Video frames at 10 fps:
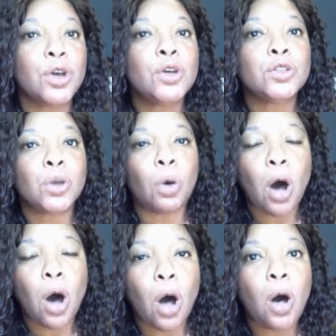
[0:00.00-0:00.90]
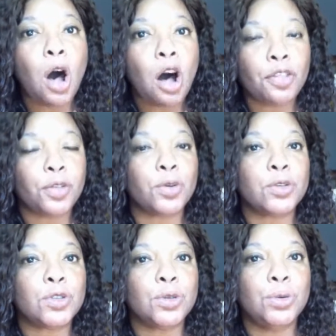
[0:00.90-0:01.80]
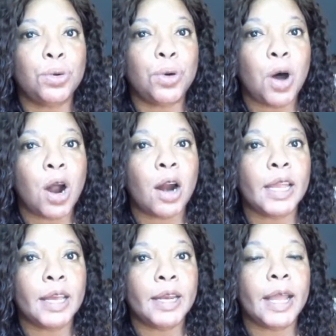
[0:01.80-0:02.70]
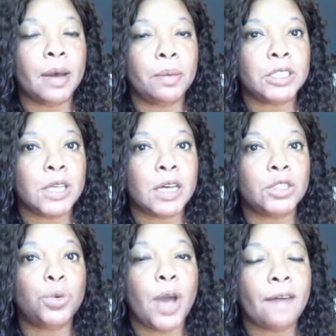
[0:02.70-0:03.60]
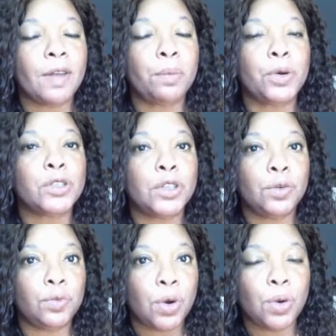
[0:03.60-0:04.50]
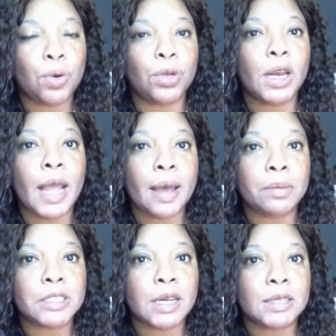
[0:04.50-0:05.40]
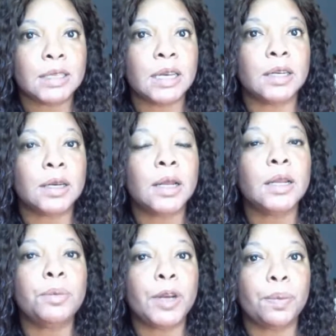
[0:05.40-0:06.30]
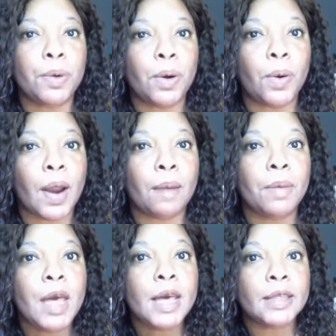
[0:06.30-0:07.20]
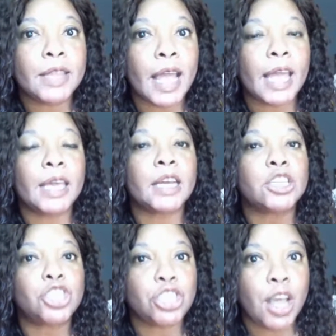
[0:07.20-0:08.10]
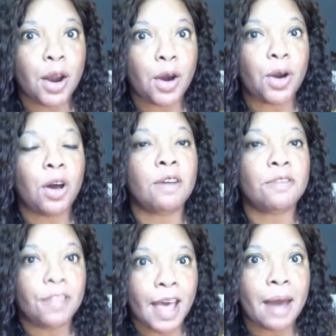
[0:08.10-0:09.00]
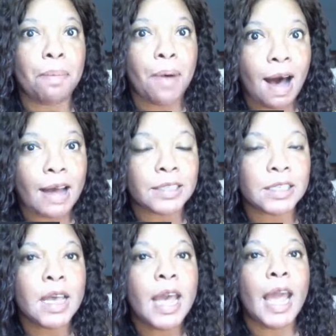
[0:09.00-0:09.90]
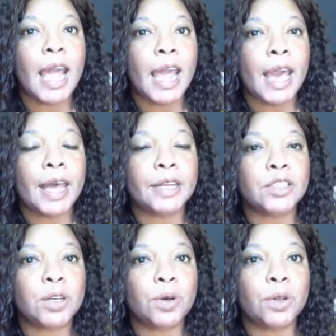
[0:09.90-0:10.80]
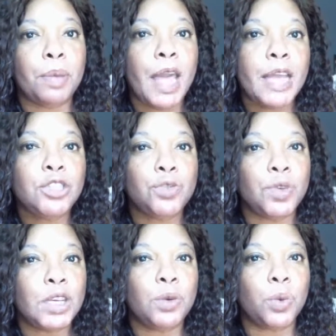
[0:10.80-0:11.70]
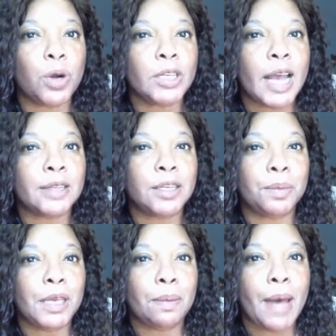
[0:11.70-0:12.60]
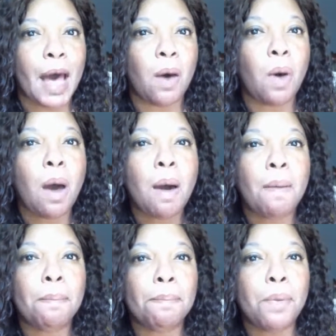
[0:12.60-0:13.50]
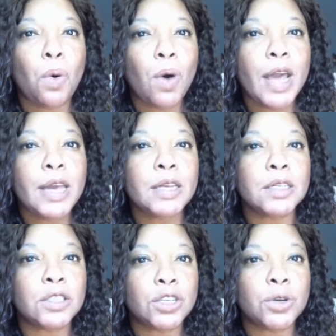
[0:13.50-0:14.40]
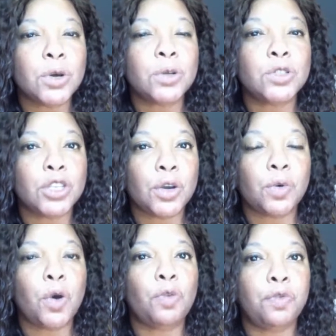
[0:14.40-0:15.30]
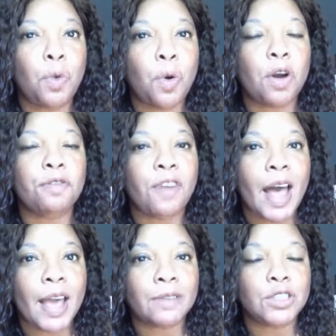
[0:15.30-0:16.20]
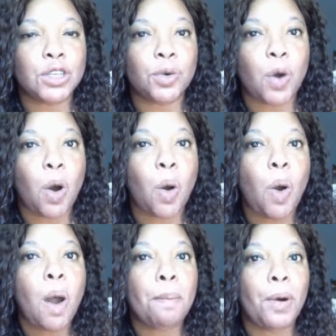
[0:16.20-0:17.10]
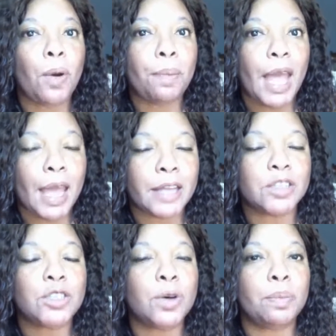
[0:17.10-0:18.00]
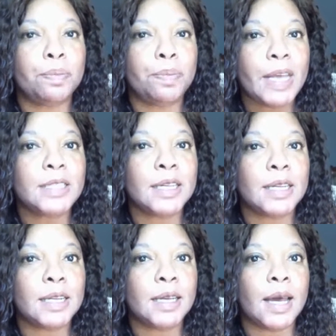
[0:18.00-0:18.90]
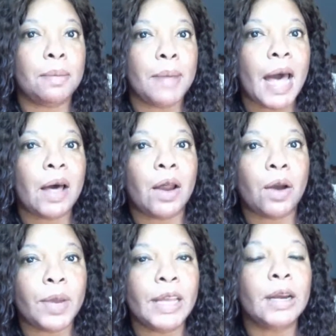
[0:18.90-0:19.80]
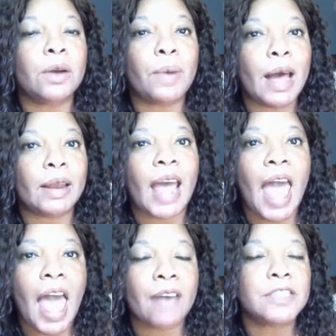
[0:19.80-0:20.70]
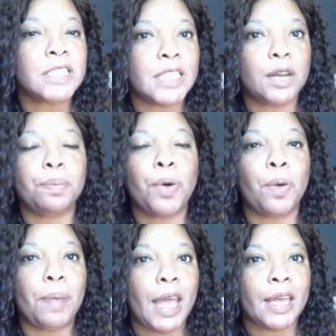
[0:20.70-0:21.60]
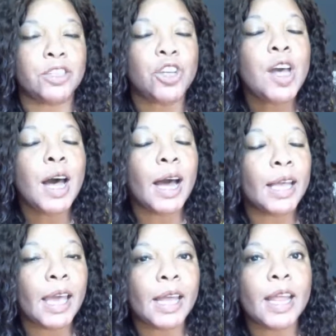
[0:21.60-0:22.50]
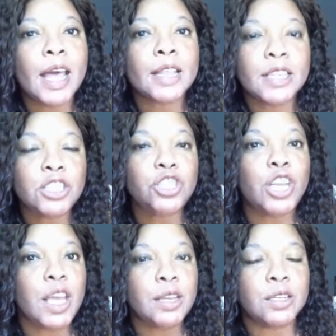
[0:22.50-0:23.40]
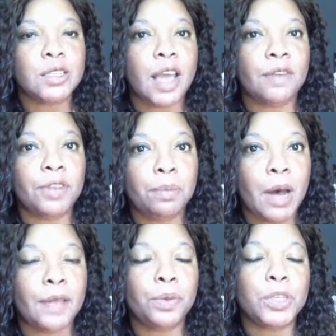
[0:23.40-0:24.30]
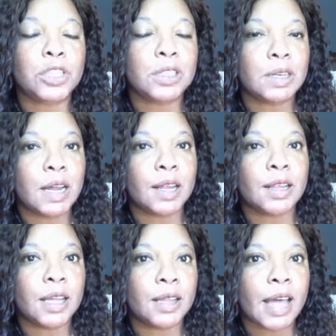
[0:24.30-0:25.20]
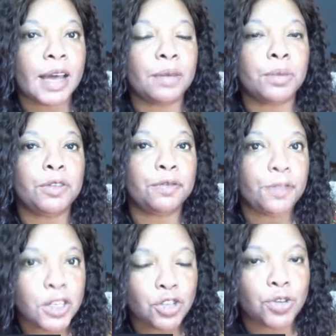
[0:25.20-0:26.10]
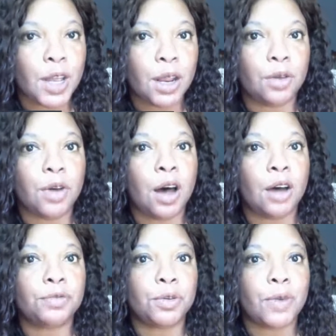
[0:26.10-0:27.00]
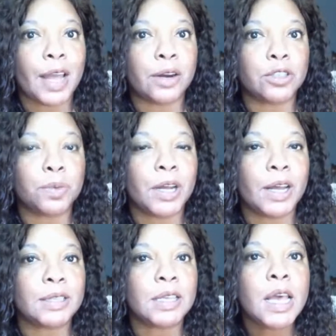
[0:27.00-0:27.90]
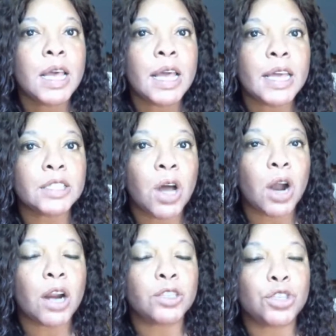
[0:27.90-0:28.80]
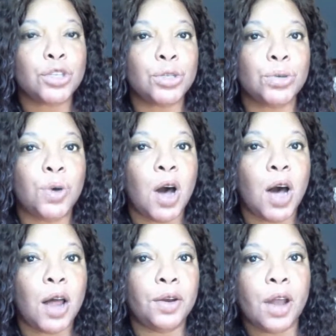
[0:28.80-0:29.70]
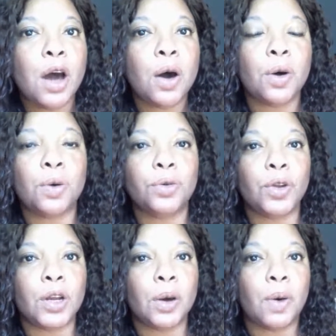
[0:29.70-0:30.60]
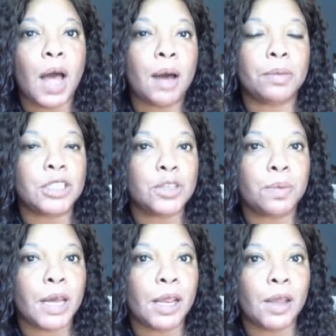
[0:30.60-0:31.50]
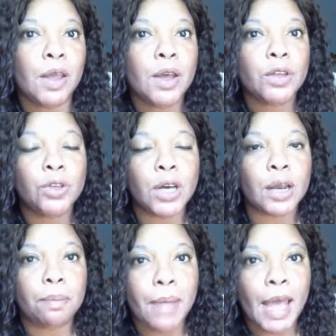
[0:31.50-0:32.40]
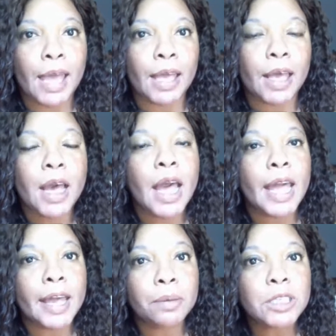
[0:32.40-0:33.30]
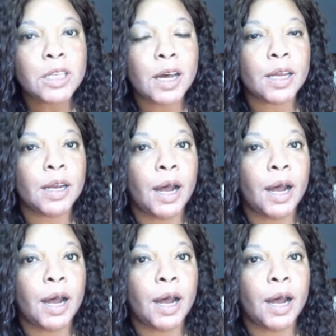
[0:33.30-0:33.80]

So all authors who are in Amazon's, who have their books enrolled in Amazon's Kindle Unlimited program, they get a share of that pot. And so the page read worked out to be about 0.00450 per page. So basically about in and around a half cent per page. Again, this changes every month, which is another thing that can be frustrating for writers, because it's hard to know, how much money you're going to make. Amazon,